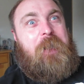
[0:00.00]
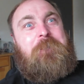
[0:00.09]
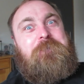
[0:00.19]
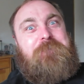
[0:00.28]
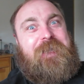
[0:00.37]

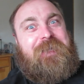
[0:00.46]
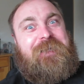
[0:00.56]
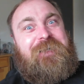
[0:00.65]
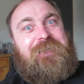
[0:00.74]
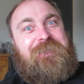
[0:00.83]
oh my
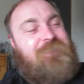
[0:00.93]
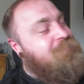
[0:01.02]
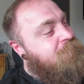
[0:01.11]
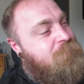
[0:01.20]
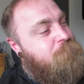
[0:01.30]

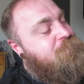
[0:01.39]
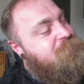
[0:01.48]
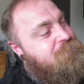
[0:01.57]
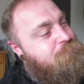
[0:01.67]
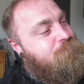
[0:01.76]
god,
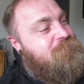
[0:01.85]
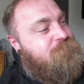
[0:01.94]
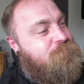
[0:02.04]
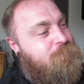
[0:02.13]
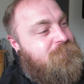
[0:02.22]
birthday
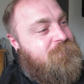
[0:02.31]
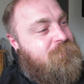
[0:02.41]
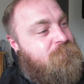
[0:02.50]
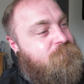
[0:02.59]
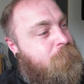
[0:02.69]
present for
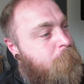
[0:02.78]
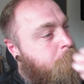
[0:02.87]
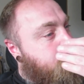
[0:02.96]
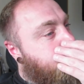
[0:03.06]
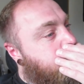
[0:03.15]
myself.
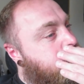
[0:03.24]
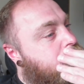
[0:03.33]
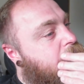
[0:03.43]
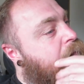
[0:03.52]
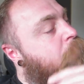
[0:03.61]

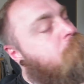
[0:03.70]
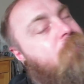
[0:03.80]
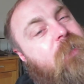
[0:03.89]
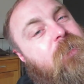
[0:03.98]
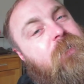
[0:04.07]
I'm
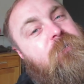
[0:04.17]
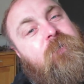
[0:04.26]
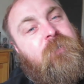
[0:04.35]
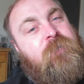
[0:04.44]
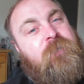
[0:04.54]
buying it
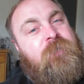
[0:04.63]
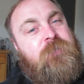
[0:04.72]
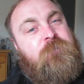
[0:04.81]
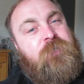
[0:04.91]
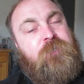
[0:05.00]
in
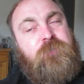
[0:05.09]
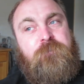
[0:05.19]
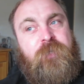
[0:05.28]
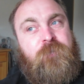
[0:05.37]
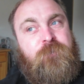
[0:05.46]
Denmark. You can
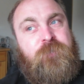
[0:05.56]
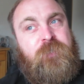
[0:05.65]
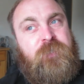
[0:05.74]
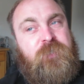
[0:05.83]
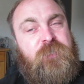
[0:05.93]
buy, when you
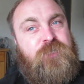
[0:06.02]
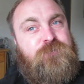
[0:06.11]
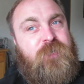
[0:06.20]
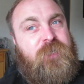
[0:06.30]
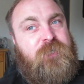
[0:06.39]
get a
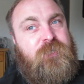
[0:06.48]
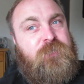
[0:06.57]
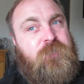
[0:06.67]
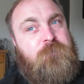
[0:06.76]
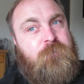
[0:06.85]
contract,
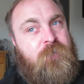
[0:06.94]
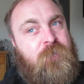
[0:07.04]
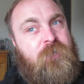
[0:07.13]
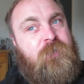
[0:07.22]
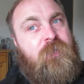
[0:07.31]
you can
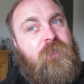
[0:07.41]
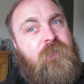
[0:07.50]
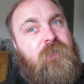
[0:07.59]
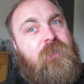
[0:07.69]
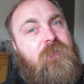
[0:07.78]
buy
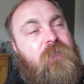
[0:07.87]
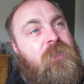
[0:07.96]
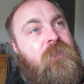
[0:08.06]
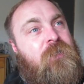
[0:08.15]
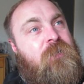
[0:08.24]

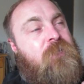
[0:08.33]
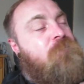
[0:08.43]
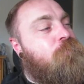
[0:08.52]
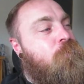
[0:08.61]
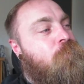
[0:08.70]

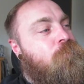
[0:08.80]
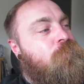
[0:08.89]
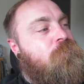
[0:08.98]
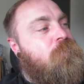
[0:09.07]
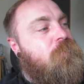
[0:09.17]
a
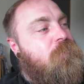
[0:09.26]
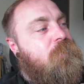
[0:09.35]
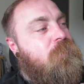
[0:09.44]
phone